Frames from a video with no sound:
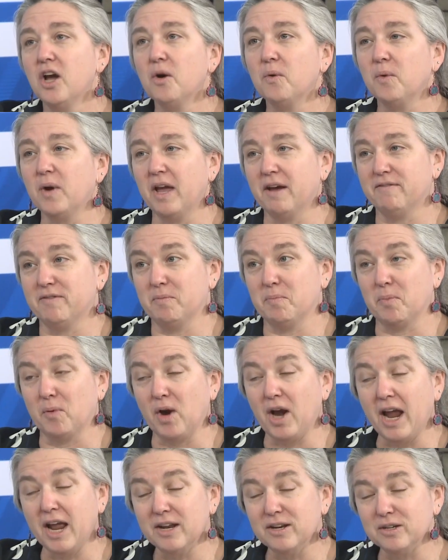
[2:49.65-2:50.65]
We have a
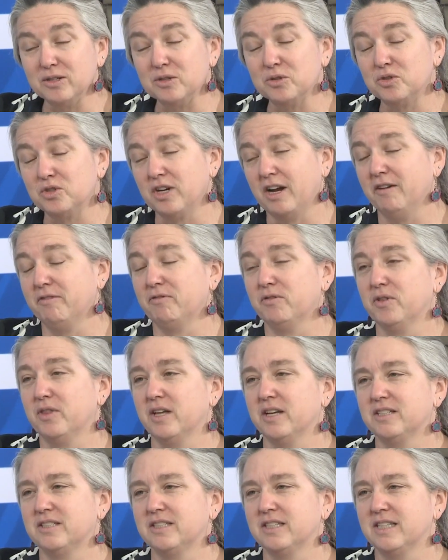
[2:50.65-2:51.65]
brand new chef with
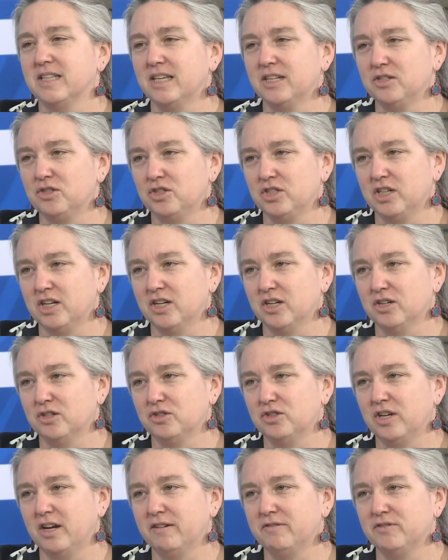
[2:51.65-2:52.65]
us this year,
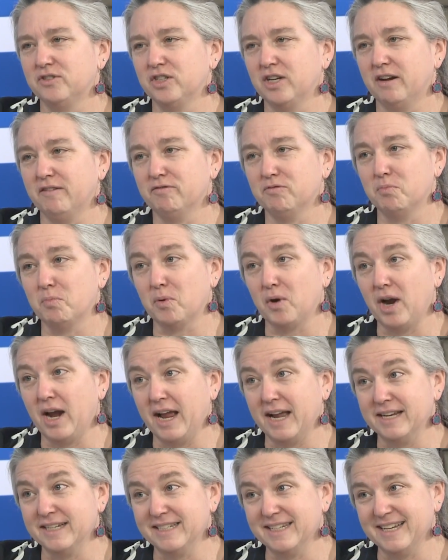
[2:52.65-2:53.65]
Chef Jeff
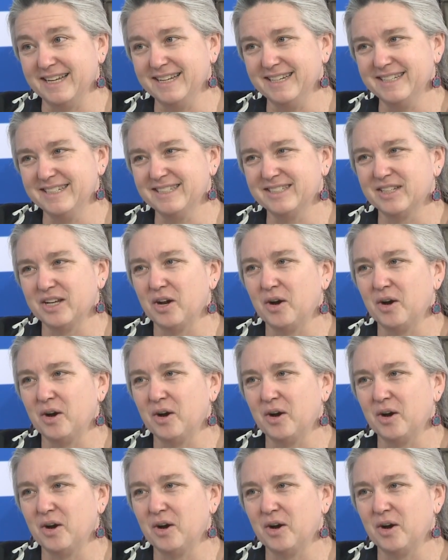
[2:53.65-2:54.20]
Brandon. Yes.